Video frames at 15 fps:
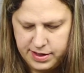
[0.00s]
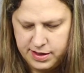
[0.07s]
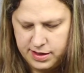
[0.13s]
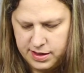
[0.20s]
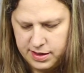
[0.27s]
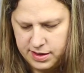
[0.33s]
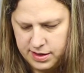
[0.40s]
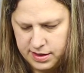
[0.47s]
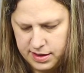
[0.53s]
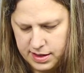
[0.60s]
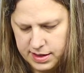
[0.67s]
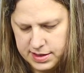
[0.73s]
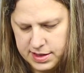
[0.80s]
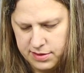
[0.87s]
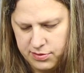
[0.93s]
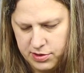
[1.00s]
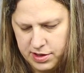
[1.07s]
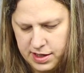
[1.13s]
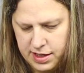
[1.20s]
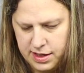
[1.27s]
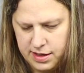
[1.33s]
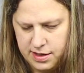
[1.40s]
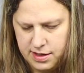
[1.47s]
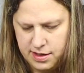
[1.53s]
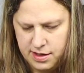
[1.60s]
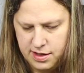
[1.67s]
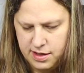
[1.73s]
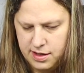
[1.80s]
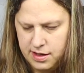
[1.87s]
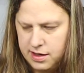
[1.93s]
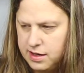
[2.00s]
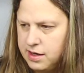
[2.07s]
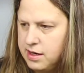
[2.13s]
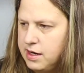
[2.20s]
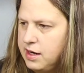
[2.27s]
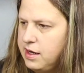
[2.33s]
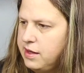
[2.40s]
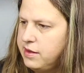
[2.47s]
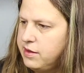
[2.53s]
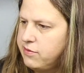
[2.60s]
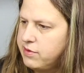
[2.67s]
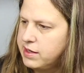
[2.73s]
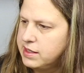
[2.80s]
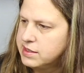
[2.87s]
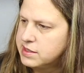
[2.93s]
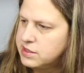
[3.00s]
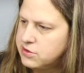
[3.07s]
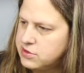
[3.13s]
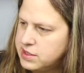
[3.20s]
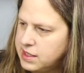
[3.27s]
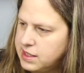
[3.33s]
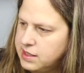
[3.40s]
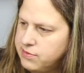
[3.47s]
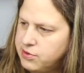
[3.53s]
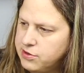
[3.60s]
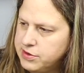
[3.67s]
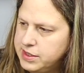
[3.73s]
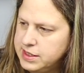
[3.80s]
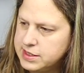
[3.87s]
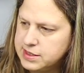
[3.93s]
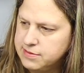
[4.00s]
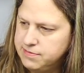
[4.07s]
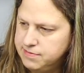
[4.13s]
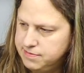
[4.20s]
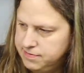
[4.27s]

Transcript: and assemble that, and then we can start taking apart this.